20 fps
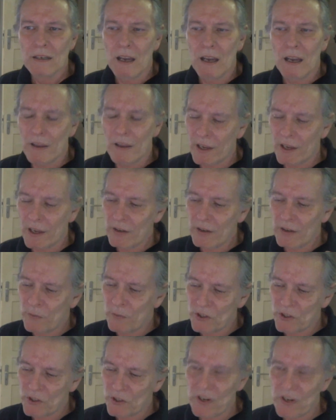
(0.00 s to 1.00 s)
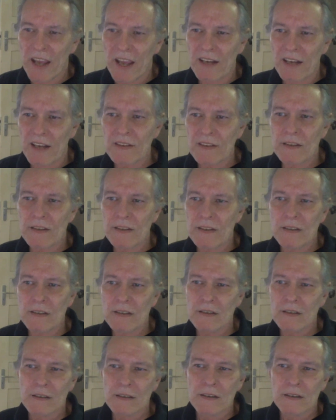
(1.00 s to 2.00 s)
And then you push next.
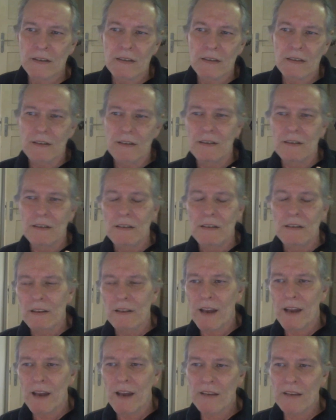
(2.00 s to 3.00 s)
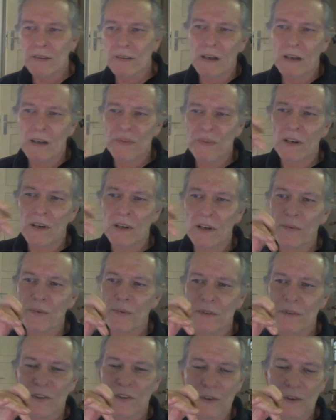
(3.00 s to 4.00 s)
The nozzle comes up
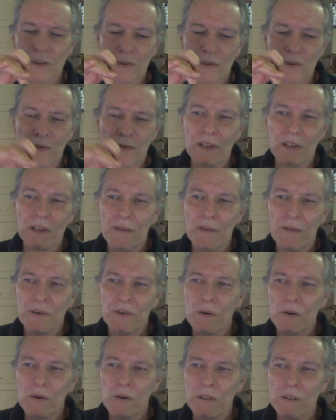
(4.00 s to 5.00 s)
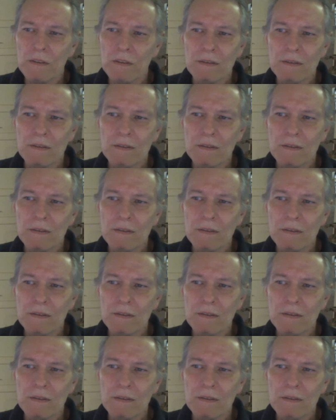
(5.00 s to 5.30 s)
to the front left corner,